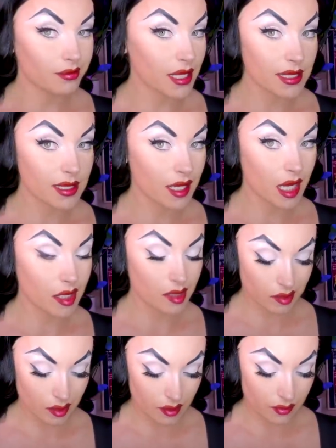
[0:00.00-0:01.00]
That's not
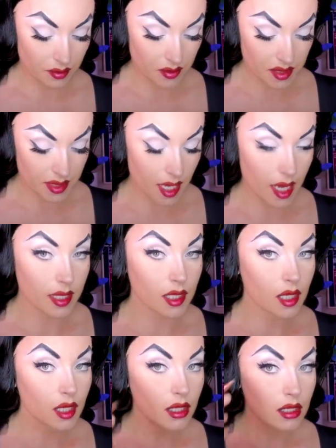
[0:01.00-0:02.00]
her look from the side.
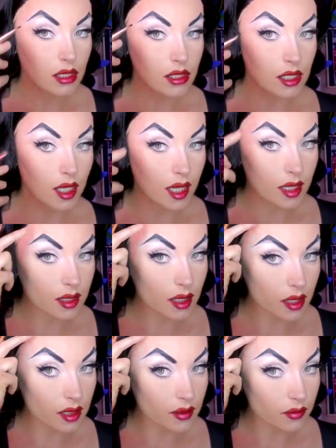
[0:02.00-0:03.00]
She had
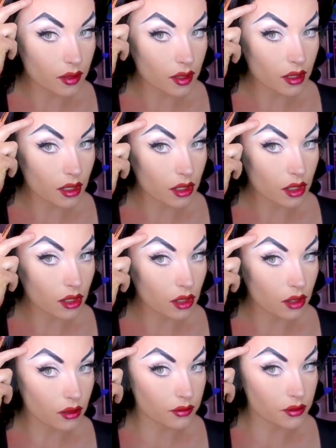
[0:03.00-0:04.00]
kind of a
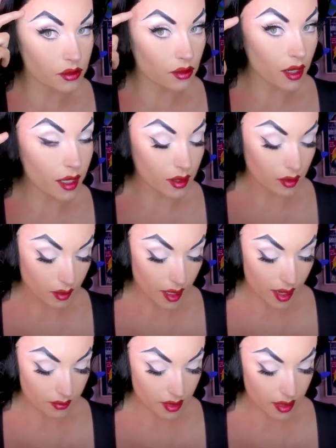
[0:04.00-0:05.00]
curved triangle
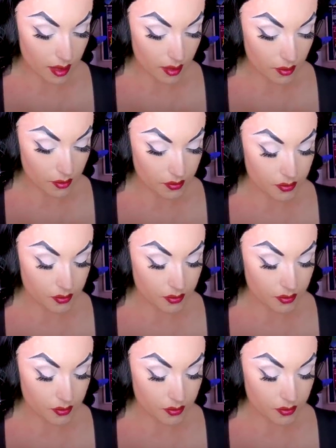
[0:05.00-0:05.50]
happening here.